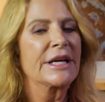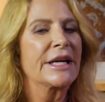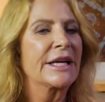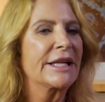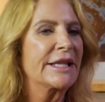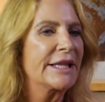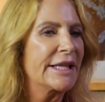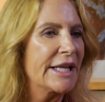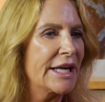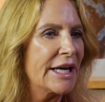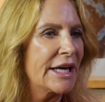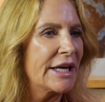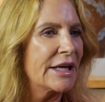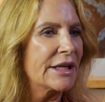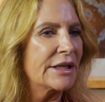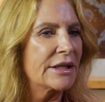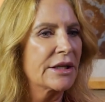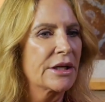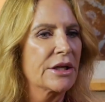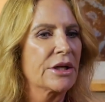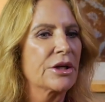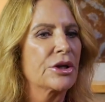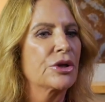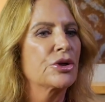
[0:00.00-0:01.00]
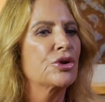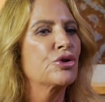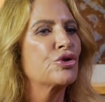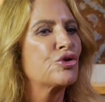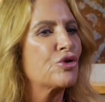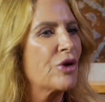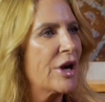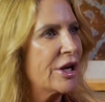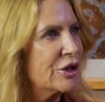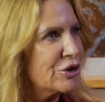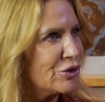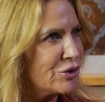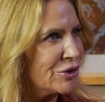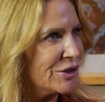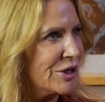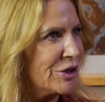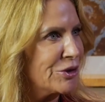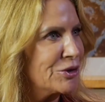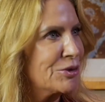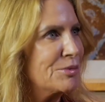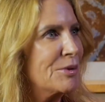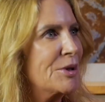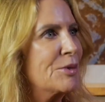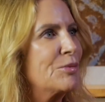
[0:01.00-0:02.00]
And then you train your
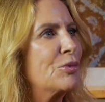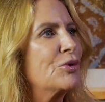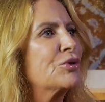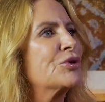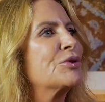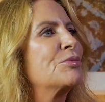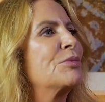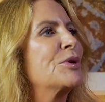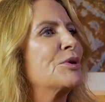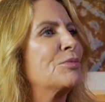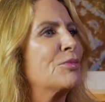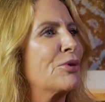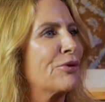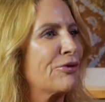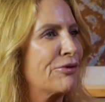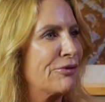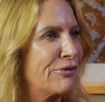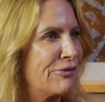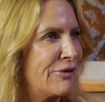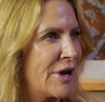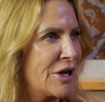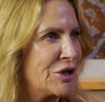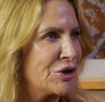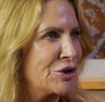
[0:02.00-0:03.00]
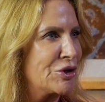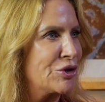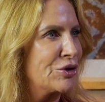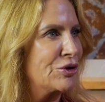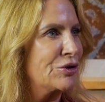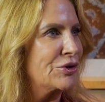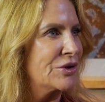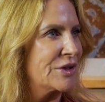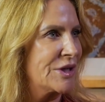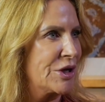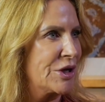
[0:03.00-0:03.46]
salespeople to be professional